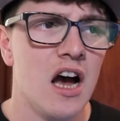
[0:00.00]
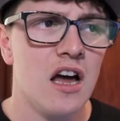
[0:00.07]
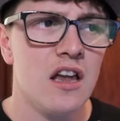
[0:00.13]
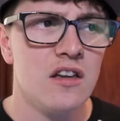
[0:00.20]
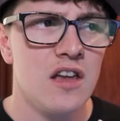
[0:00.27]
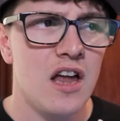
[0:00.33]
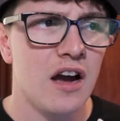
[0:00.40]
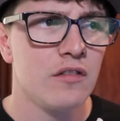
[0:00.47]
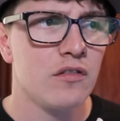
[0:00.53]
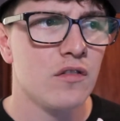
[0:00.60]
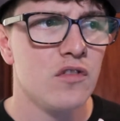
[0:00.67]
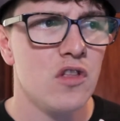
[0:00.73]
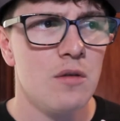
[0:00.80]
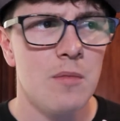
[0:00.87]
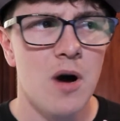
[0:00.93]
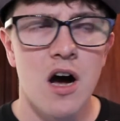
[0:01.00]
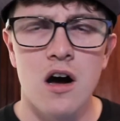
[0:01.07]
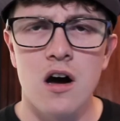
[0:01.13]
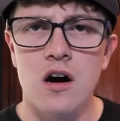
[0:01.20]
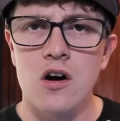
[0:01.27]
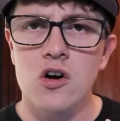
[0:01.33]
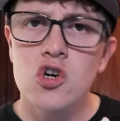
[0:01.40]
neither of them
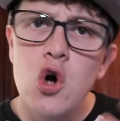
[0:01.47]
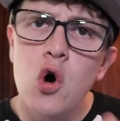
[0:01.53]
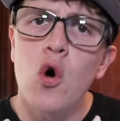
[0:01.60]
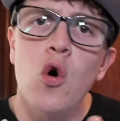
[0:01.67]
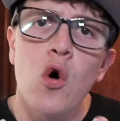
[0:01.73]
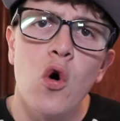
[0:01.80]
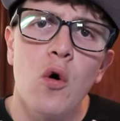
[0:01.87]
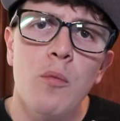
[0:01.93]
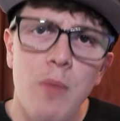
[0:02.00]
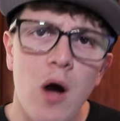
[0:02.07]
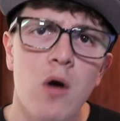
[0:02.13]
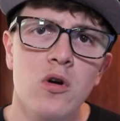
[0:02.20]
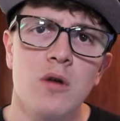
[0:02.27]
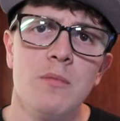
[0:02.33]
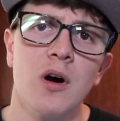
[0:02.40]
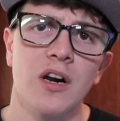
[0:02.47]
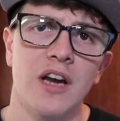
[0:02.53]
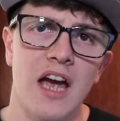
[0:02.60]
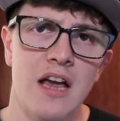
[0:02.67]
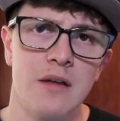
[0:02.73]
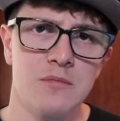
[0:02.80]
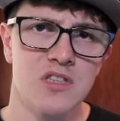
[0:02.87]
are core Pokemon
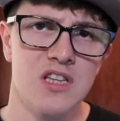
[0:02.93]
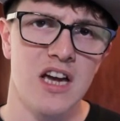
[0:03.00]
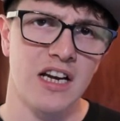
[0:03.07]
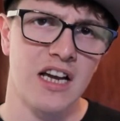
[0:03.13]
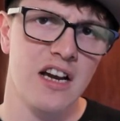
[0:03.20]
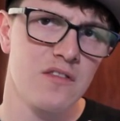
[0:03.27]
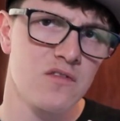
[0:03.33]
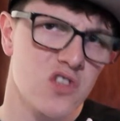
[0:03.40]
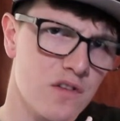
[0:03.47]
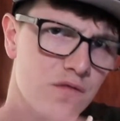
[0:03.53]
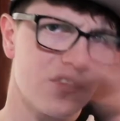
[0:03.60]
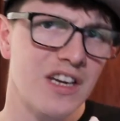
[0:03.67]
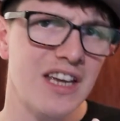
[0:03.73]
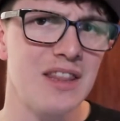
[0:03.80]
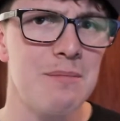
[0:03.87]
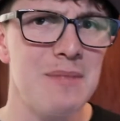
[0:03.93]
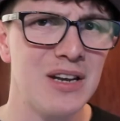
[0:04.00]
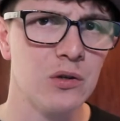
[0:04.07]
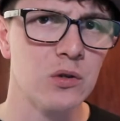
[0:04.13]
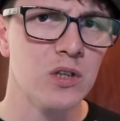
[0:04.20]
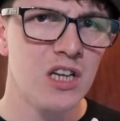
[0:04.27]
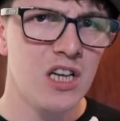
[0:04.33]
games. They're kind of something in the
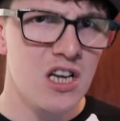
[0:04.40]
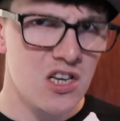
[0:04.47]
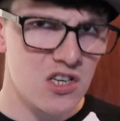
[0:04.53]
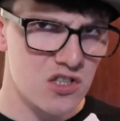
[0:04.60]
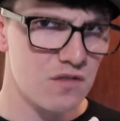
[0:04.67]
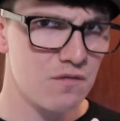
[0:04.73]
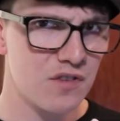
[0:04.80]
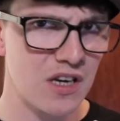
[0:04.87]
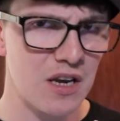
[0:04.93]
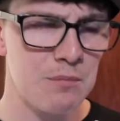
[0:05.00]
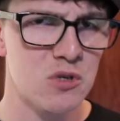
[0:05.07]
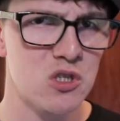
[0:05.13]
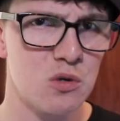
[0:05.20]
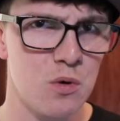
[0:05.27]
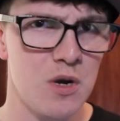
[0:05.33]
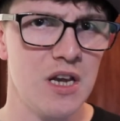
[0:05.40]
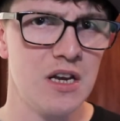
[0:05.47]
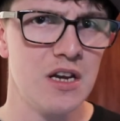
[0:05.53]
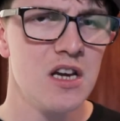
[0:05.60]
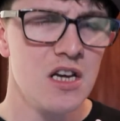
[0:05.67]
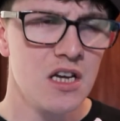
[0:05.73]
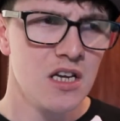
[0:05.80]
middle, something in between.